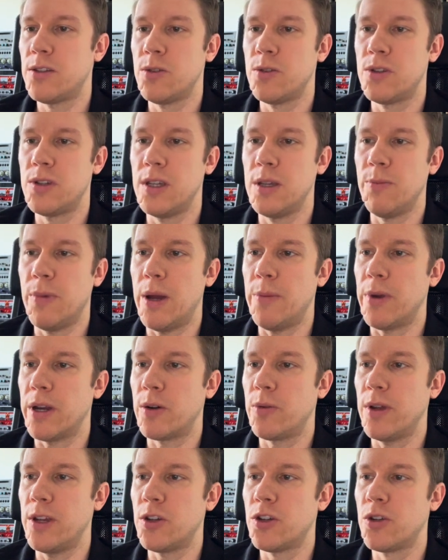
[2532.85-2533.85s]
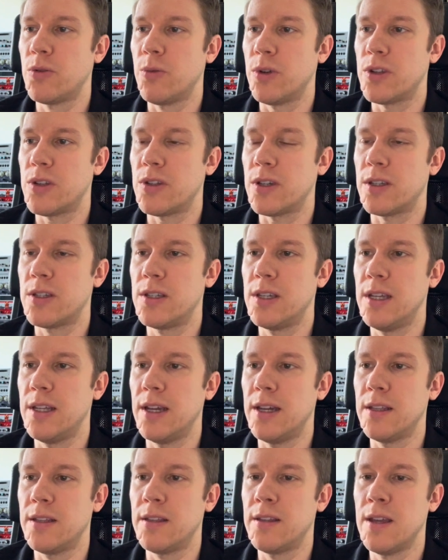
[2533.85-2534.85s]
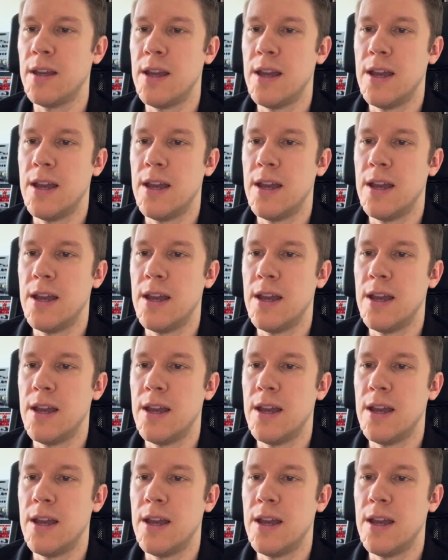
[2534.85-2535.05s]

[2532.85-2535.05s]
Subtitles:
You see my migration was succeeded.